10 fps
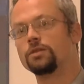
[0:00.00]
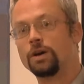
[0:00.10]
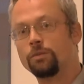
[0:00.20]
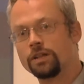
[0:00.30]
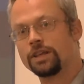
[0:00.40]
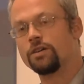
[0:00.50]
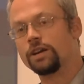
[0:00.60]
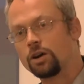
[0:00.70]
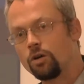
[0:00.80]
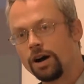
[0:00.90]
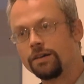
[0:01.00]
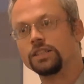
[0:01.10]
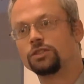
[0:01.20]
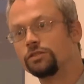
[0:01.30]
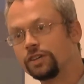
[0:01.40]
when one of their own
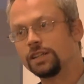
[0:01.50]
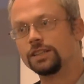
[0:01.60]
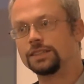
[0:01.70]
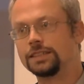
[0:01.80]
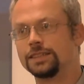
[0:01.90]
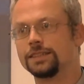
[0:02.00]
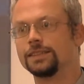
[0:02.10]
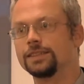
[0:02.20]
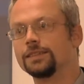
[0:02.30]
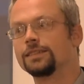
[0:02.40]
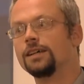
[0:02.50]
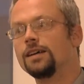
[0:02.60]
inquiries revealed its existence.